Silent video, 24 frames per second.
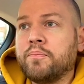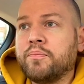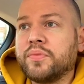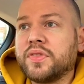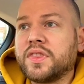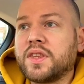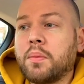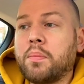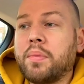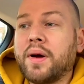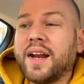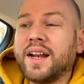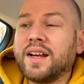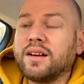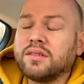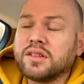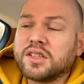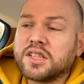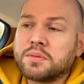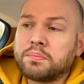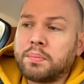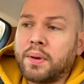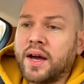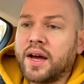depending on
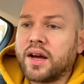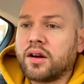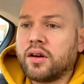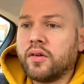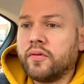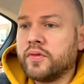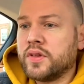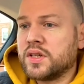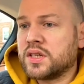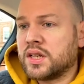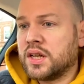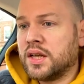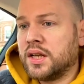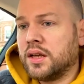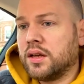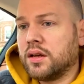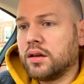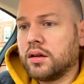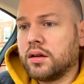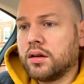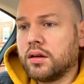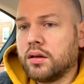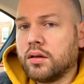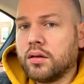spec obviously.
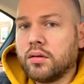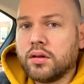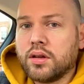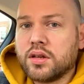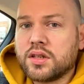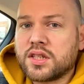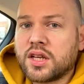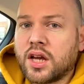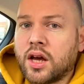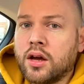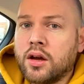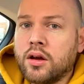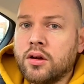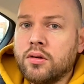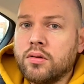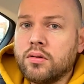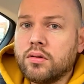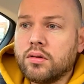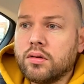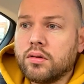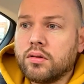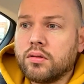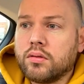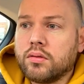So
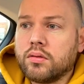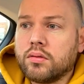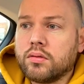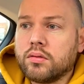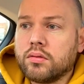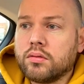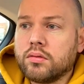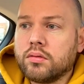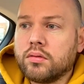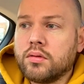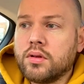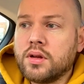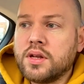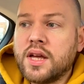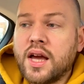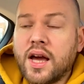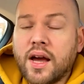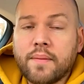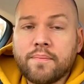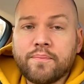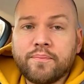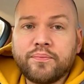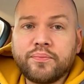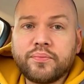
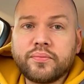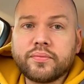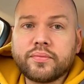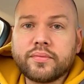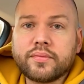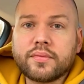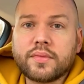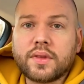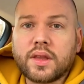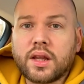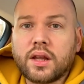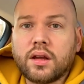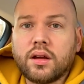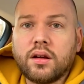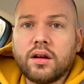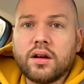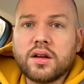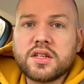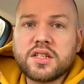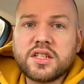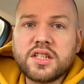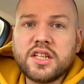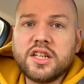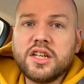yeah, I'll
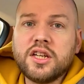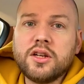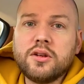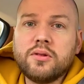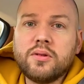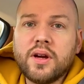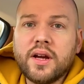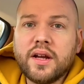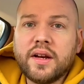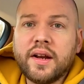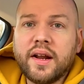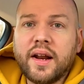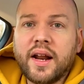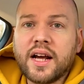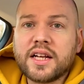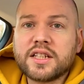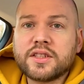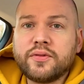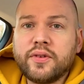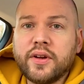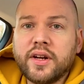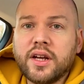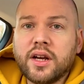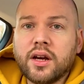see you in the
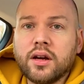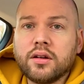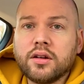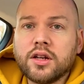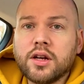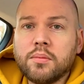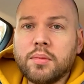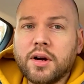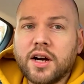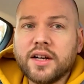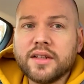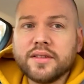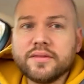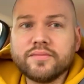next video. Goodbye.